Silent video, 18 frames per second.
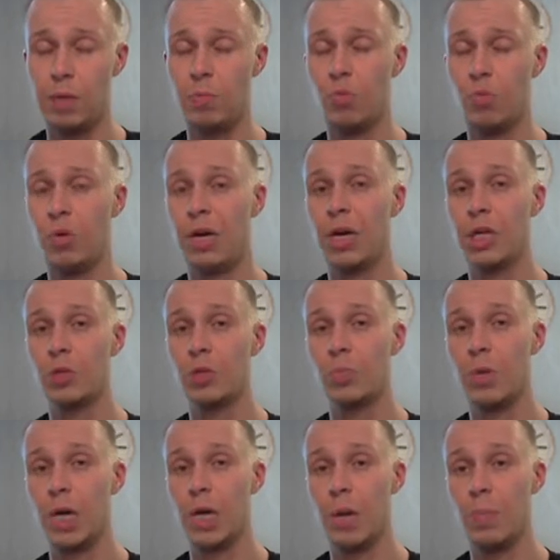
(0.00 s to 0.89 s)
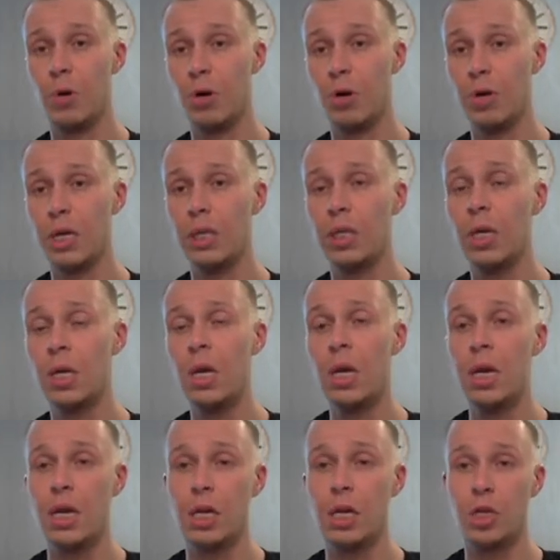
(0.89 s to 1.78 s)
whereas my opponent
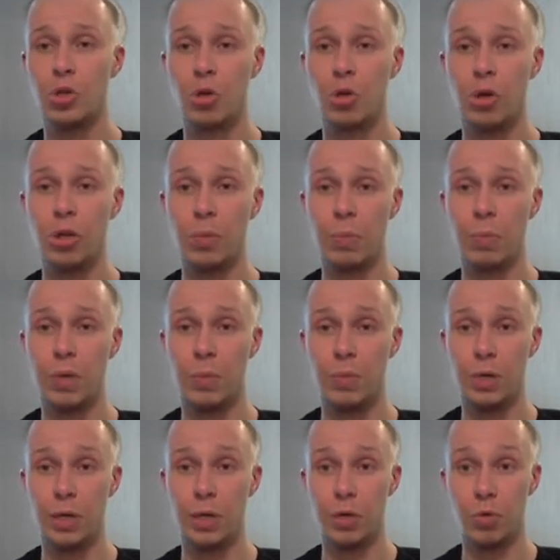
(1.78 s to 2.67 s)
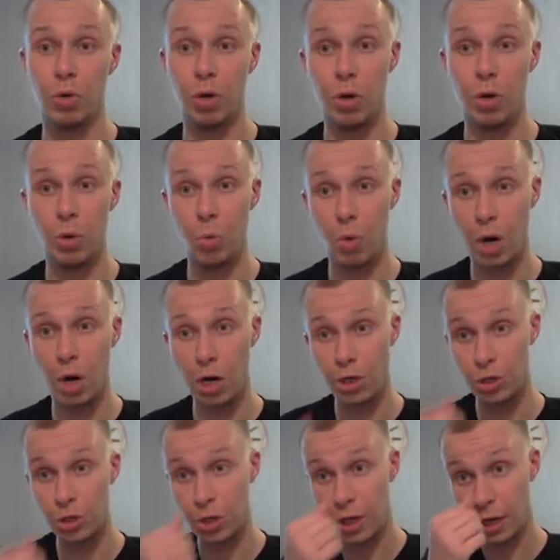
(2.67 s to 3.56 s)
is going to be bringing
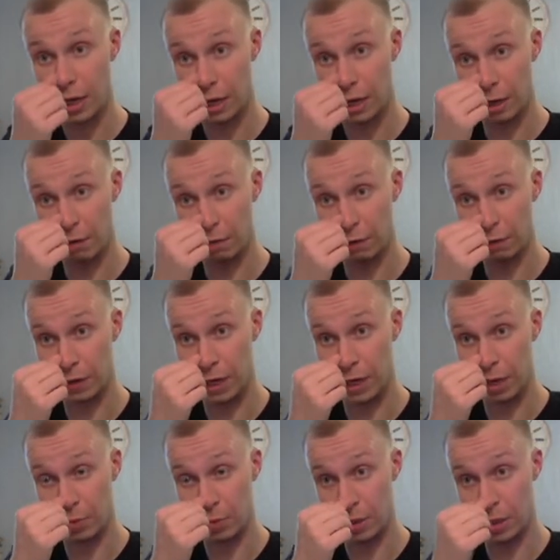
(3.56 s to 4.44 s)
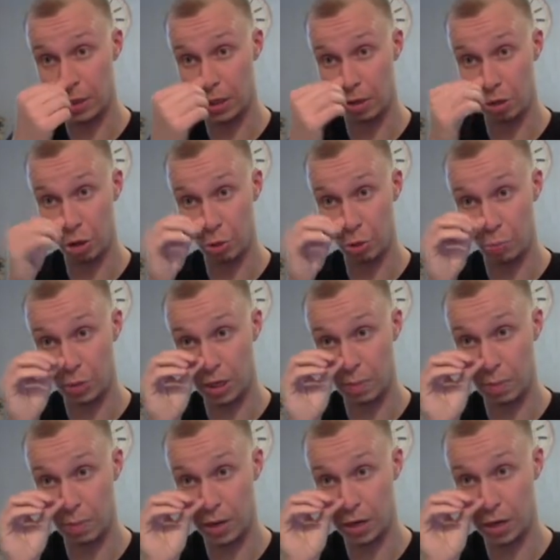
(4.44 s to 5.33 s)
Rotom-Wash, Infernape, Diggersby,
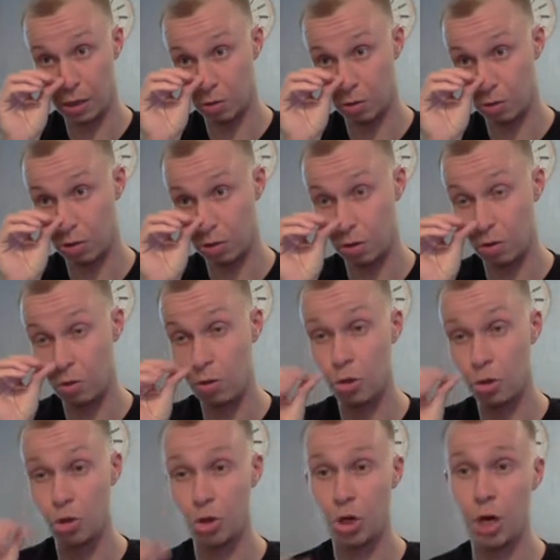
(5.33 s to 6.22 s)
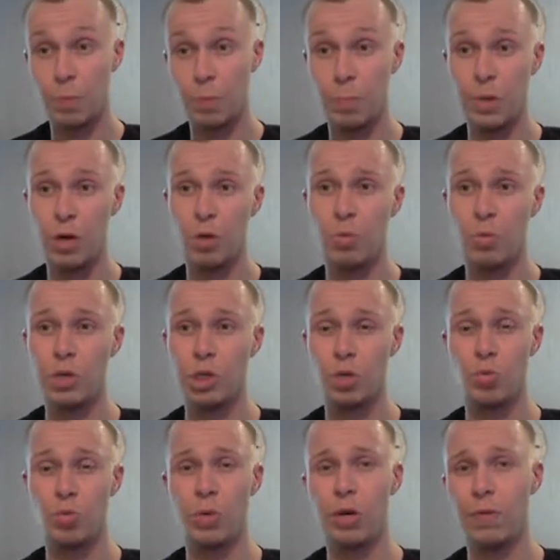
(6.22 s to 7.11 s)
Pangoro, Sharpedo, which
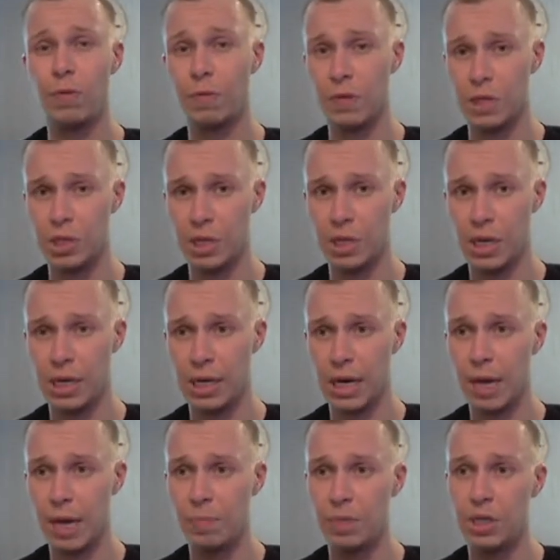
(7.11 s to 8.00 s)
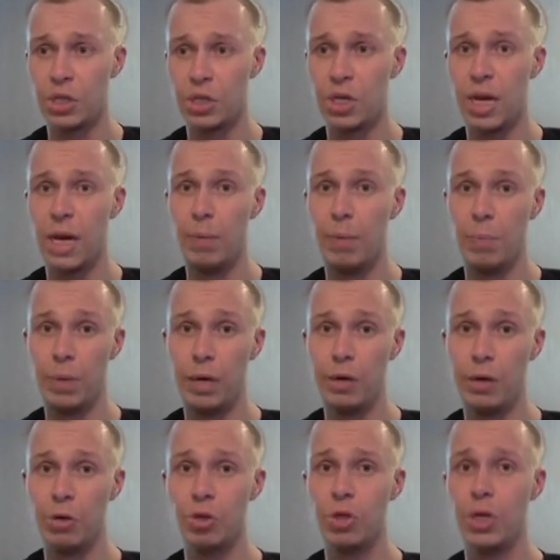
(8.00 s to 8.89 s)
is one of his C captains, and
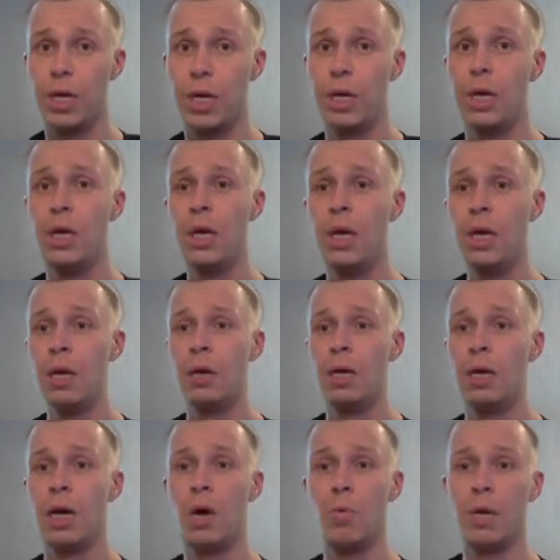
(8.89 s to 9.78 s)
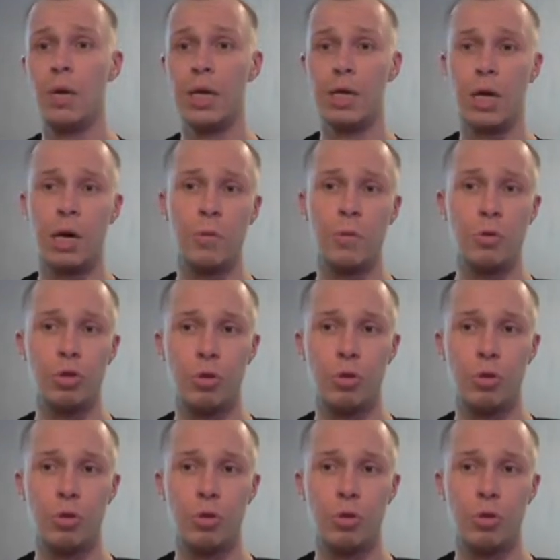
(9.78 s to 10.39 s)
Palossand. Now when it comes to